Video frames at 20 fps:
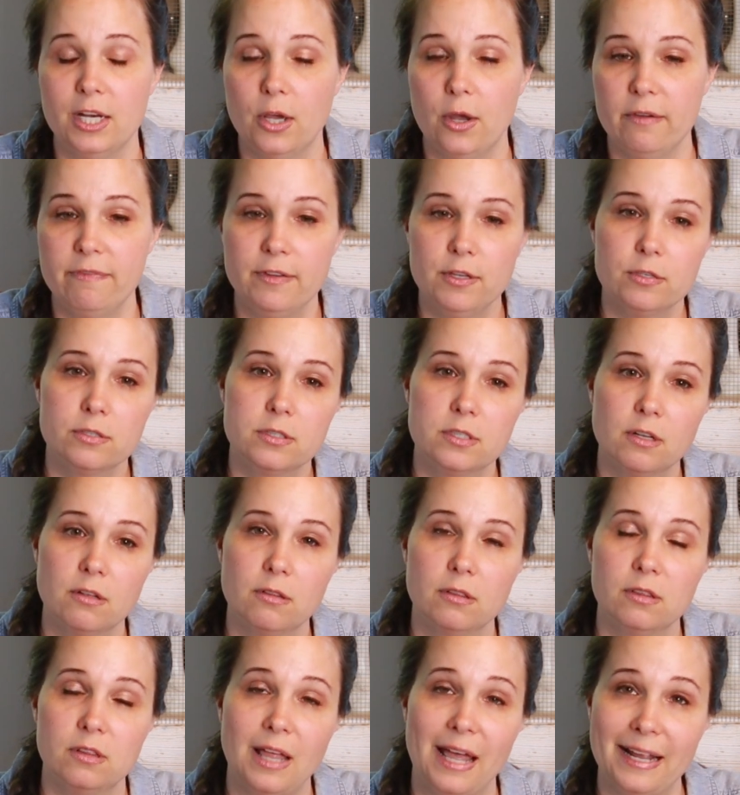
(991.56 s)
know, if you
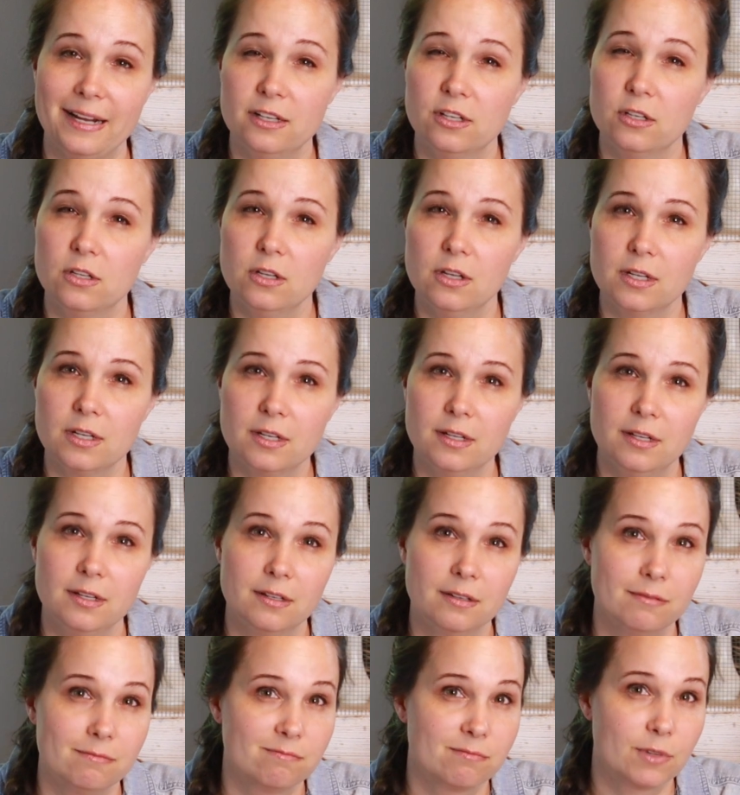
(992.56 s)
still like to cook
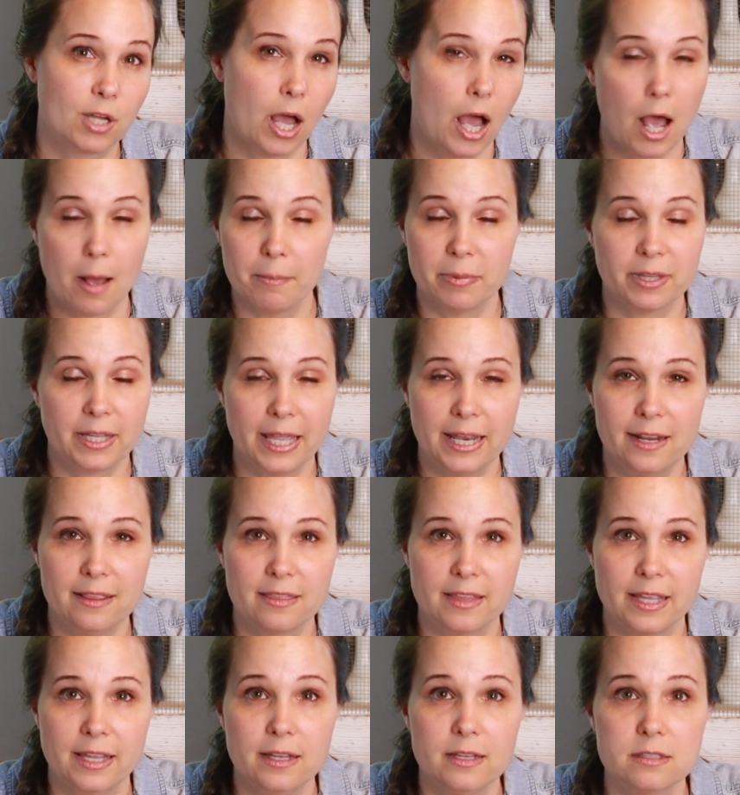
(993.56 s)

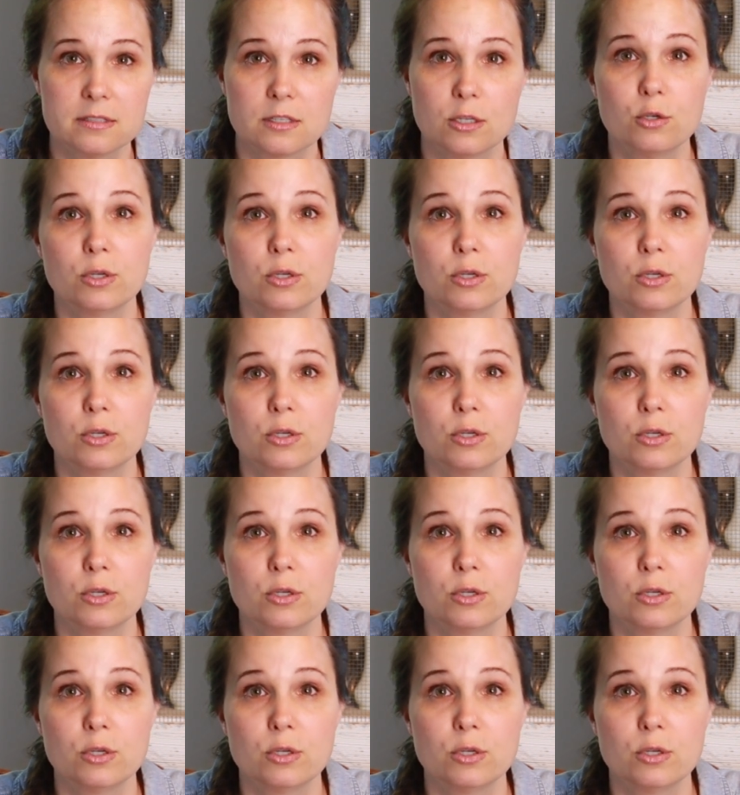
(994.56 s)
complicated things,